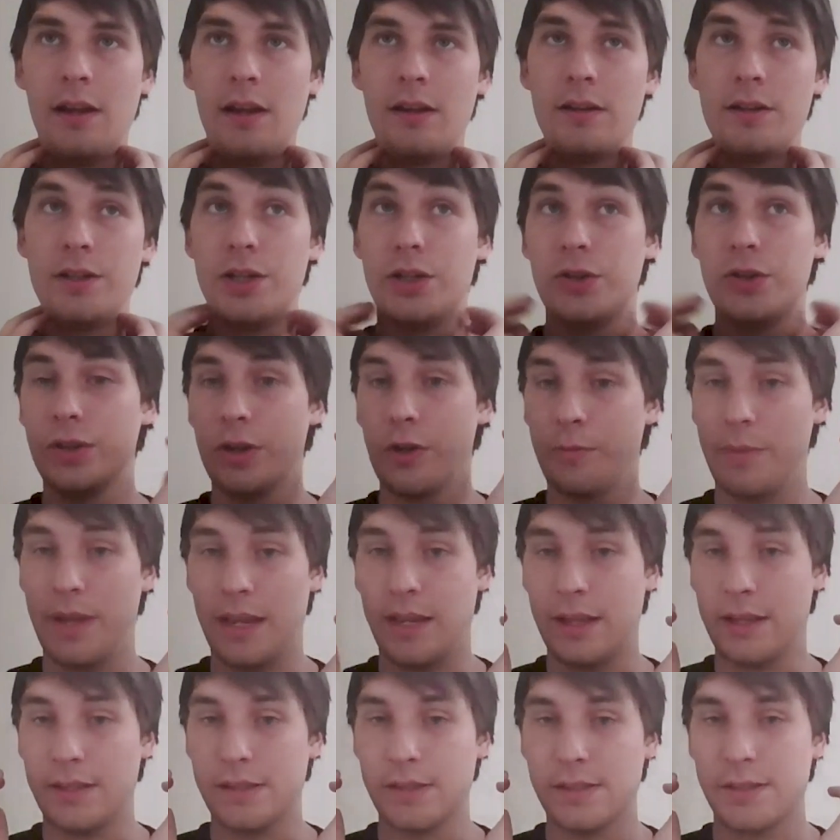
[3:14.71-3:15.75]
new
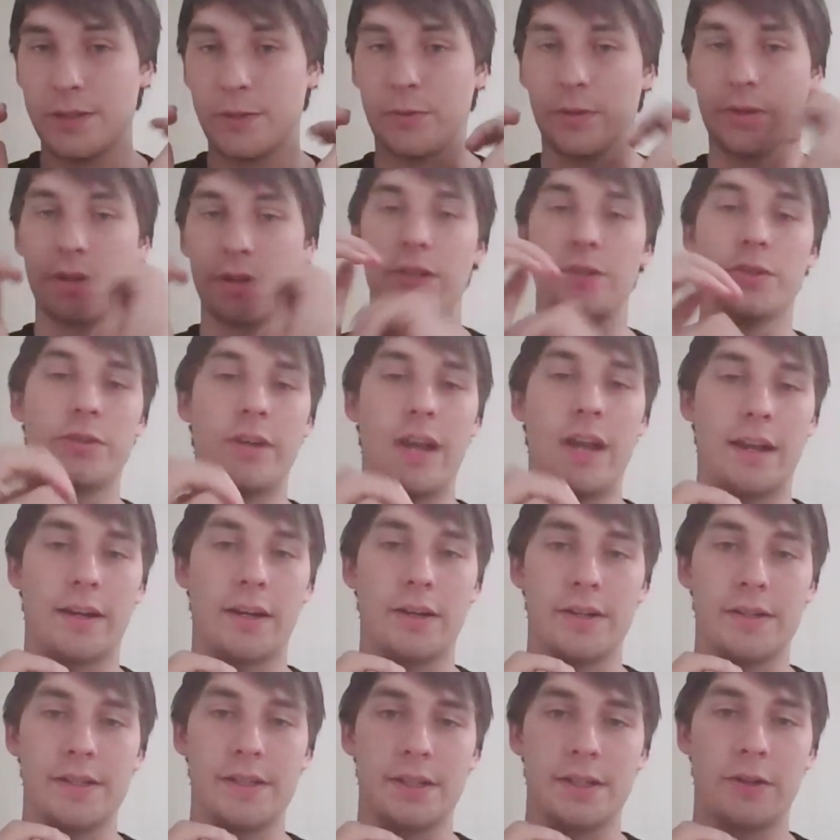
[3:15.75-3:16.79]
domains or new
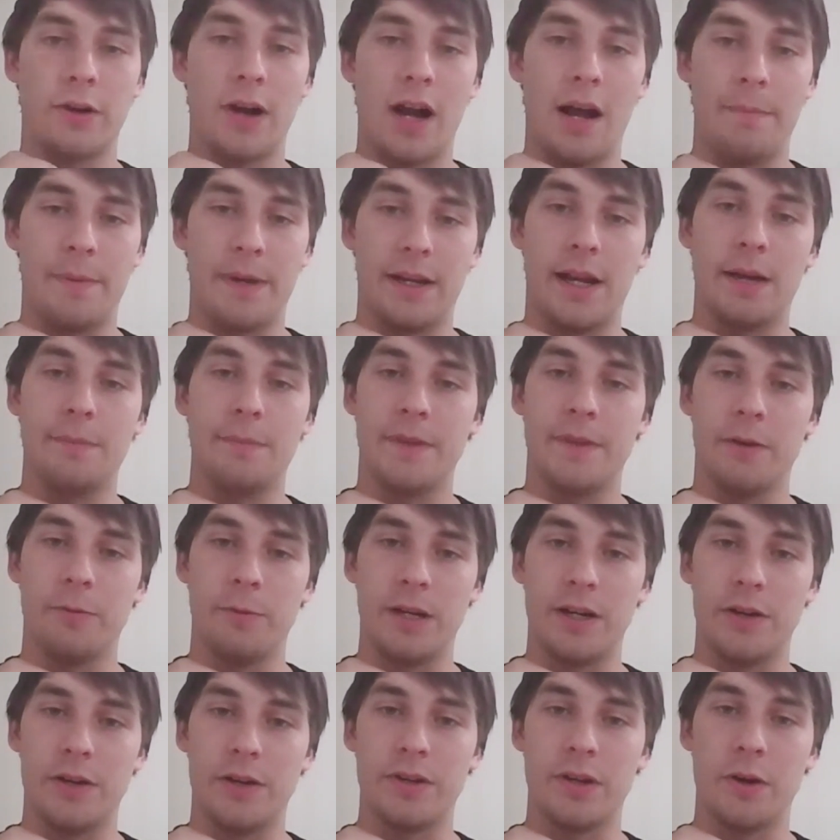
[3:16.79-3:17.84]
trackers cropping up that we
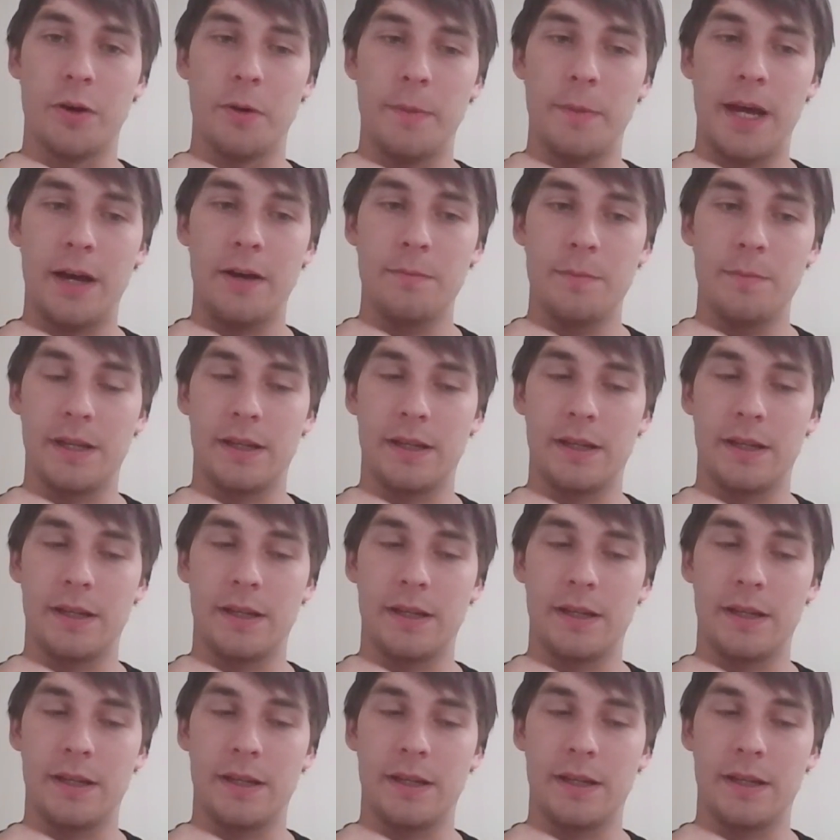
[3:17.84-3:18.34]
don't know about